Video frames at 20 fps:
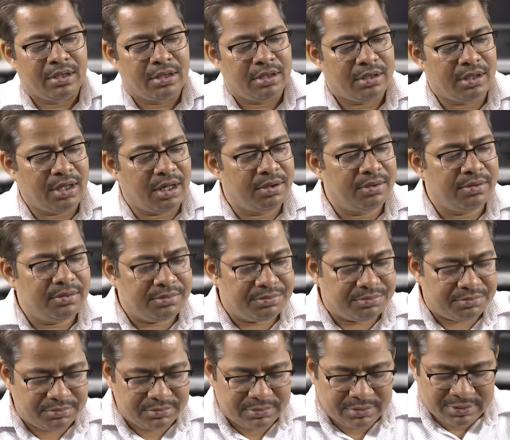Now,
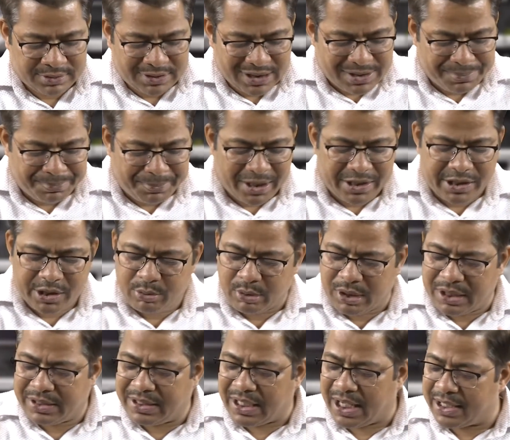this
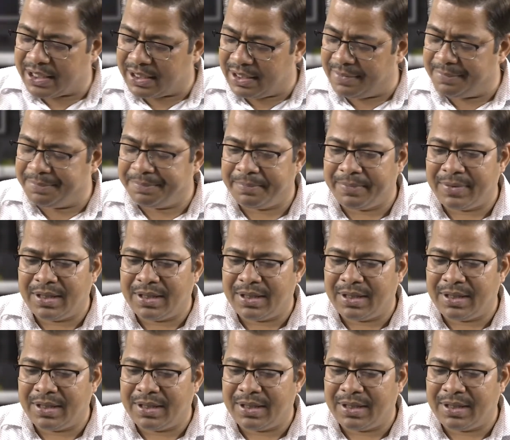particular diagram